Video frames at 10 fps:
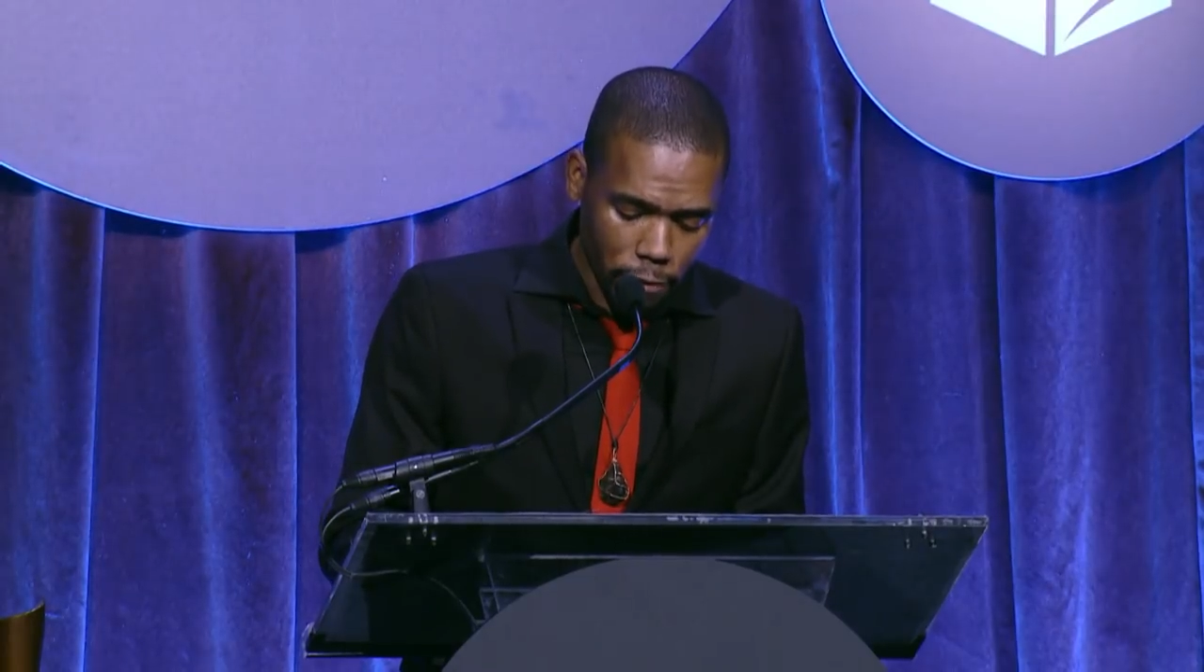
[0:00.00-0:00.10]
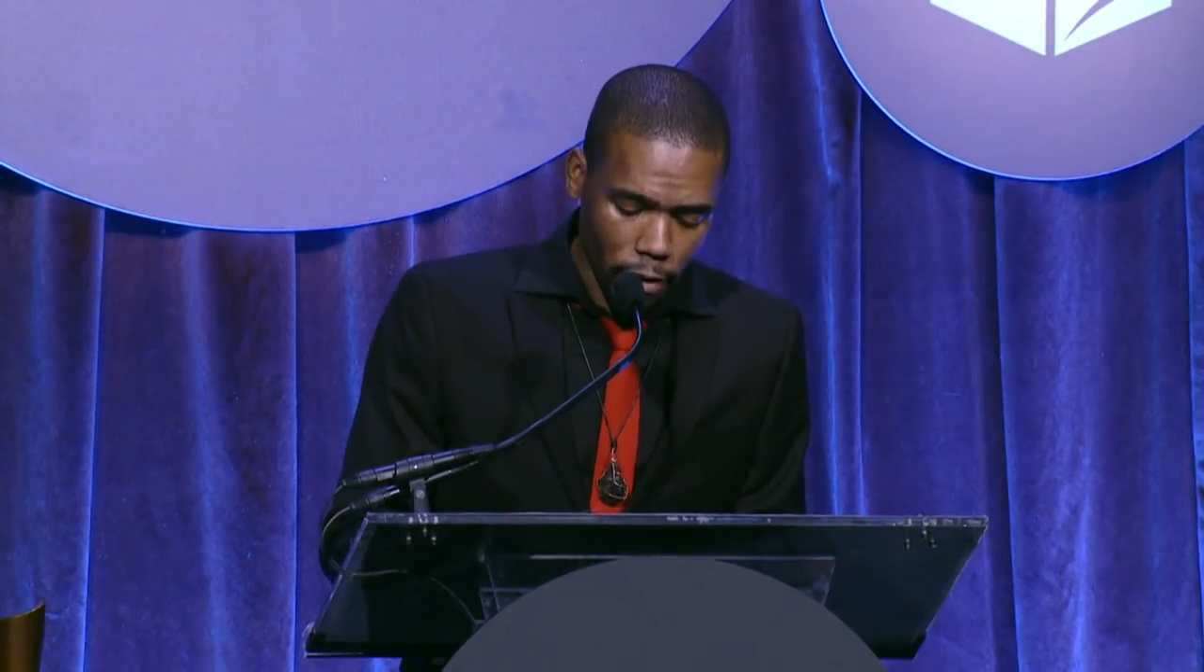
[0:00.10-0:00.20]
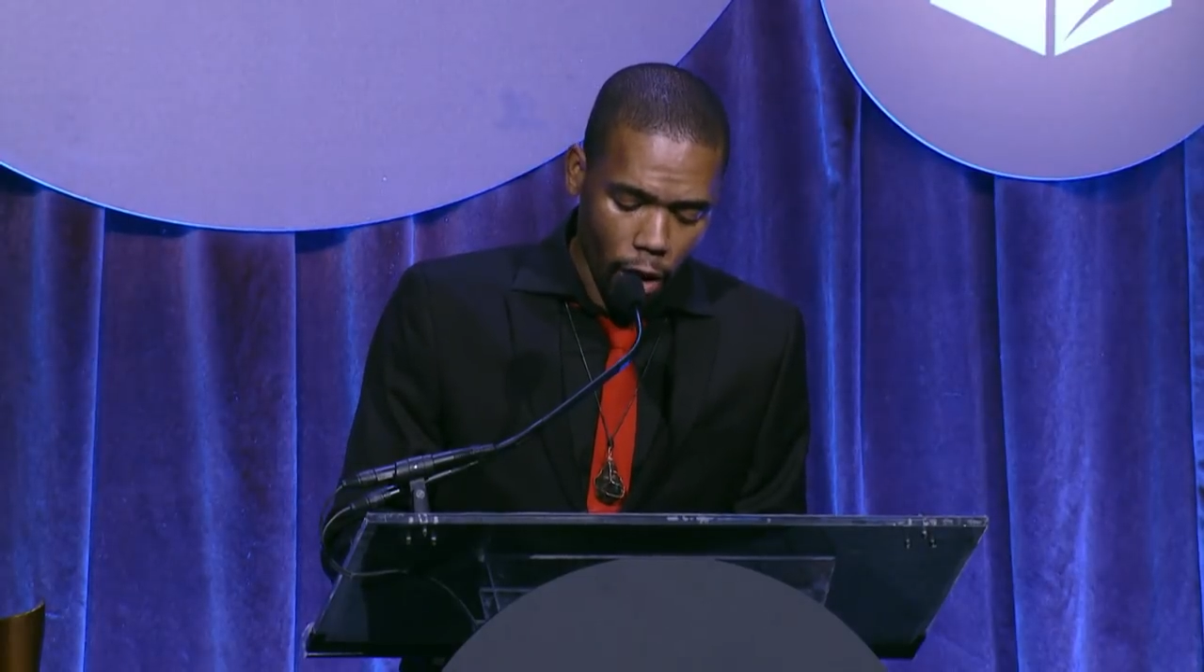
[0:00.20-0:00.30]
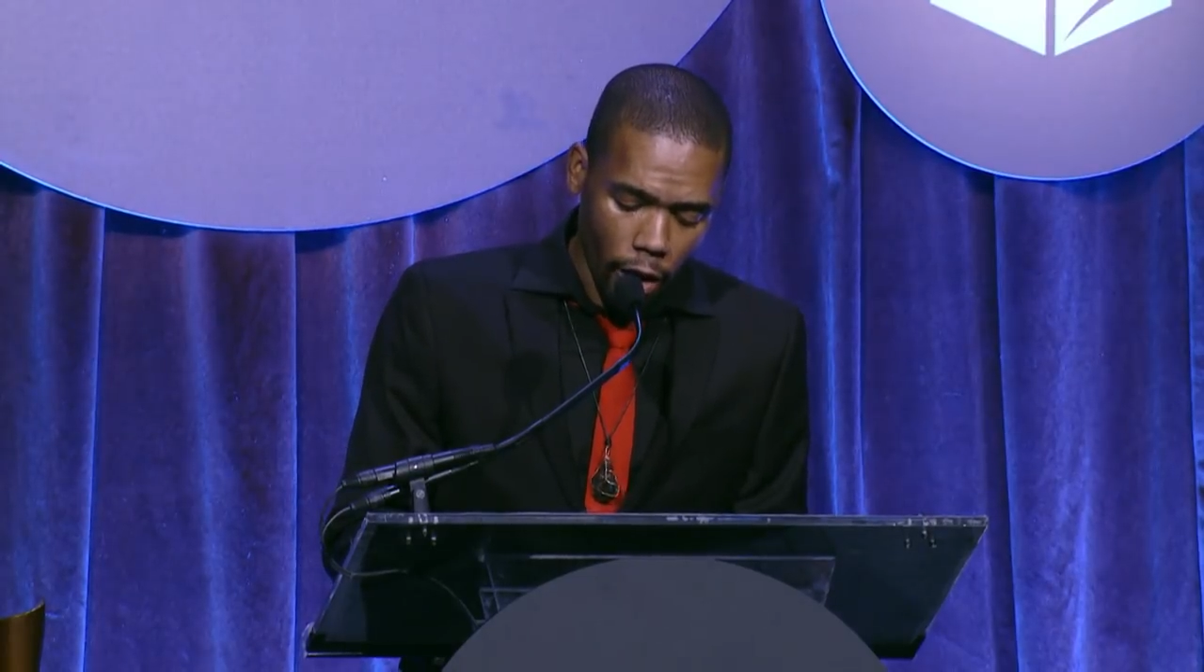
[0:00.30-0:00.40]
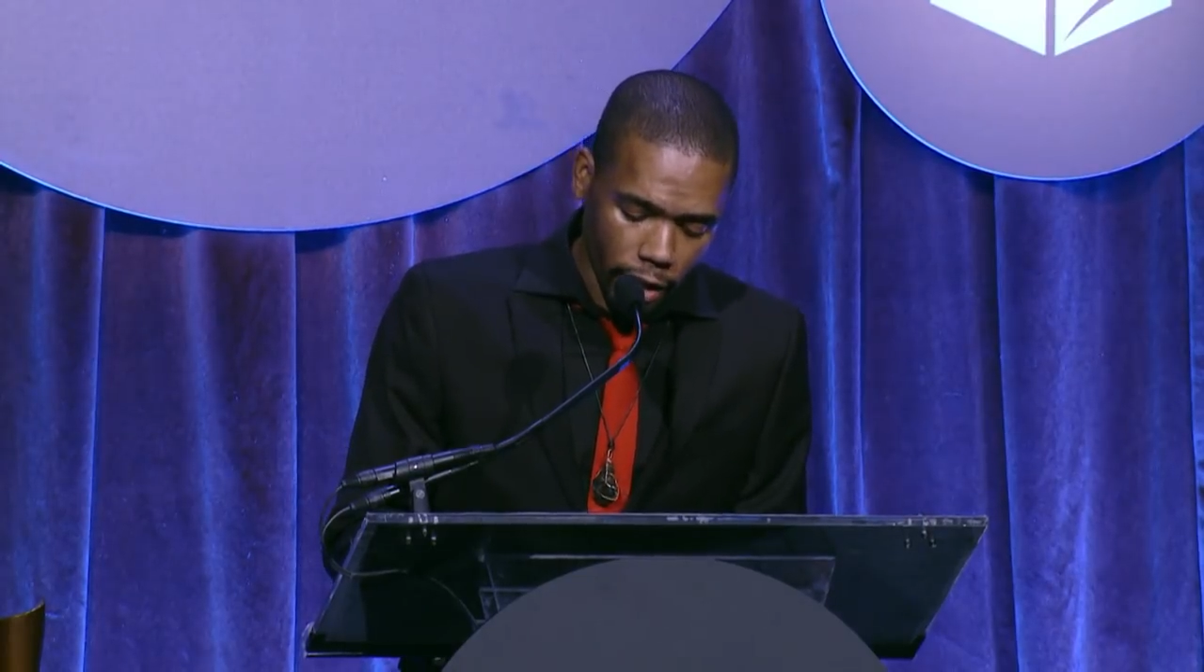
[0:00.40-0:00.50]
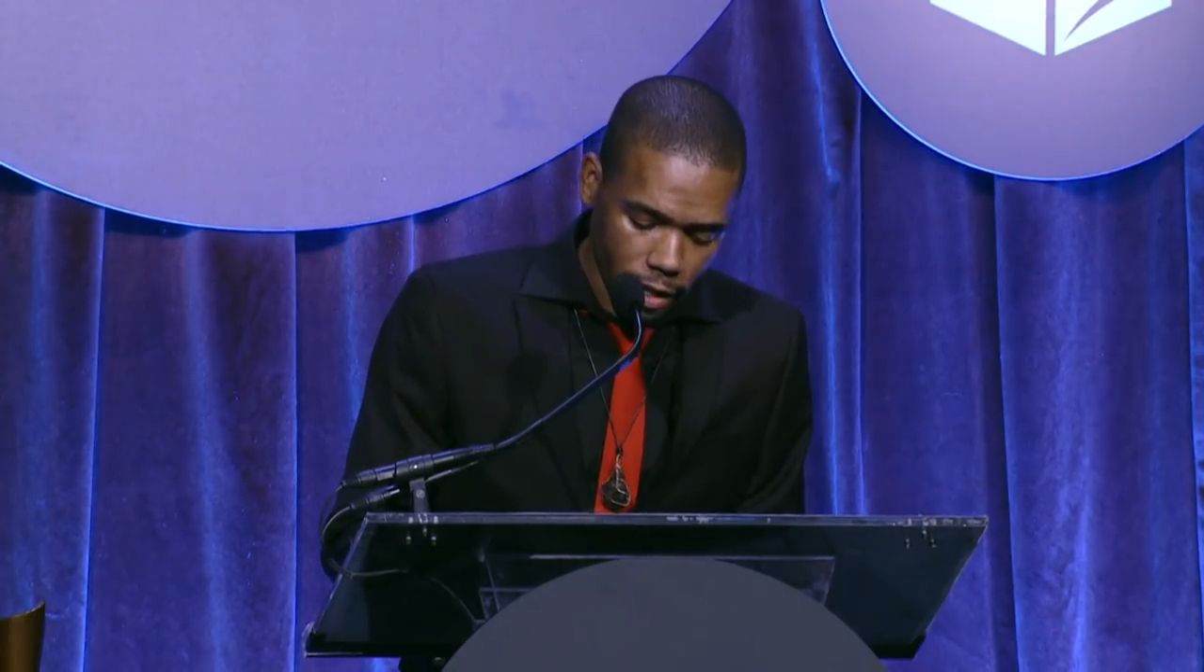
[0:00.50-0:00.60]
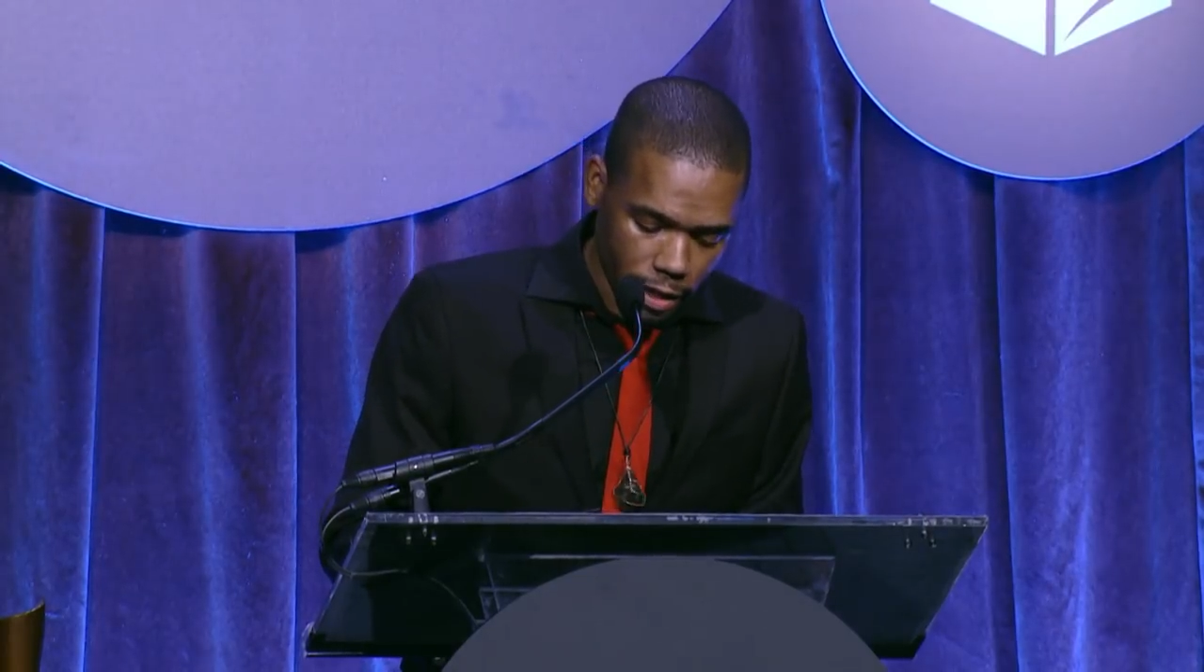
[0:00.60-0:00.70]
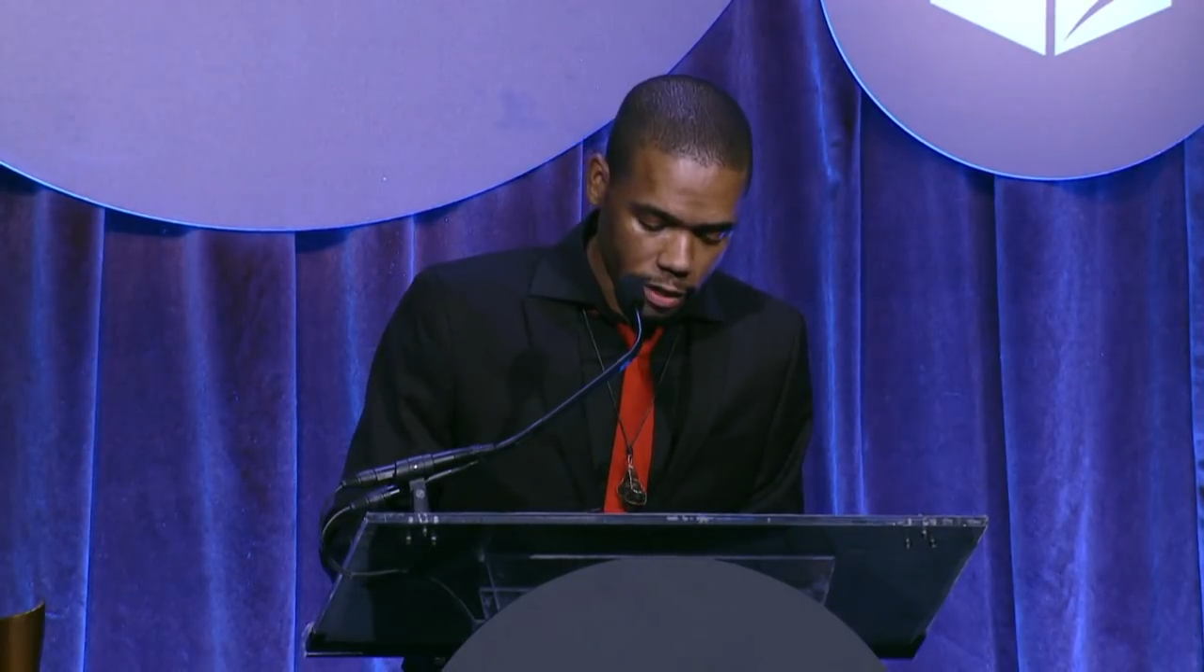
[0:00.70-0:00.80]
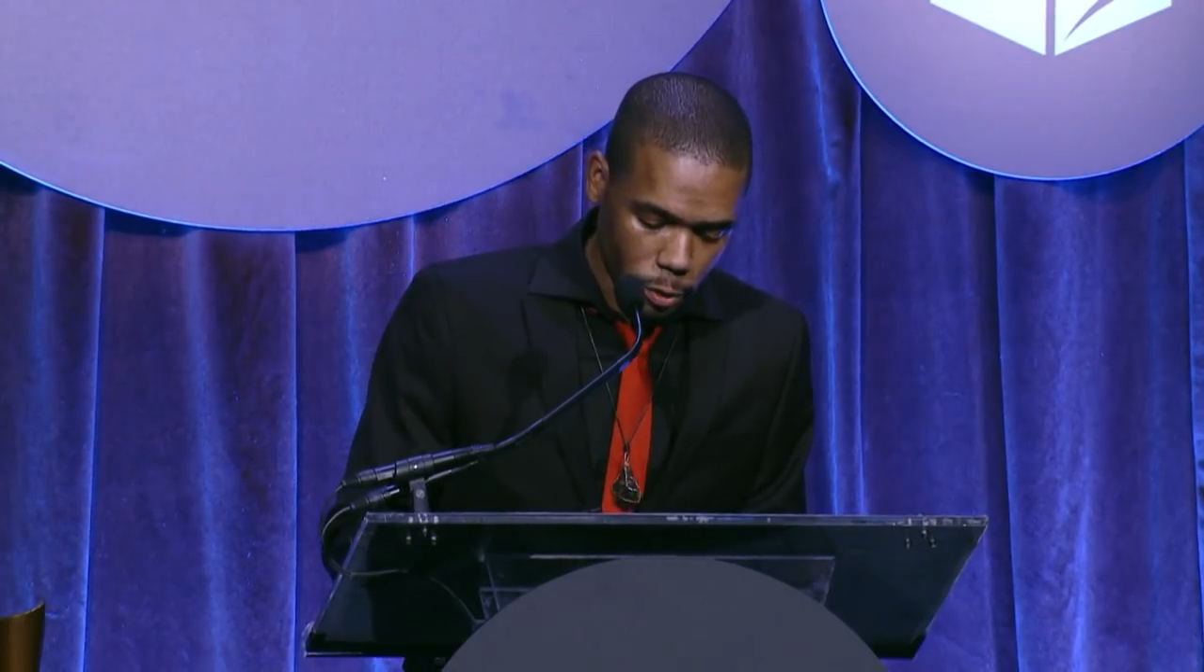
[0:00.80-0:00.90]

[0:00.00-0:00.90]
for hearkening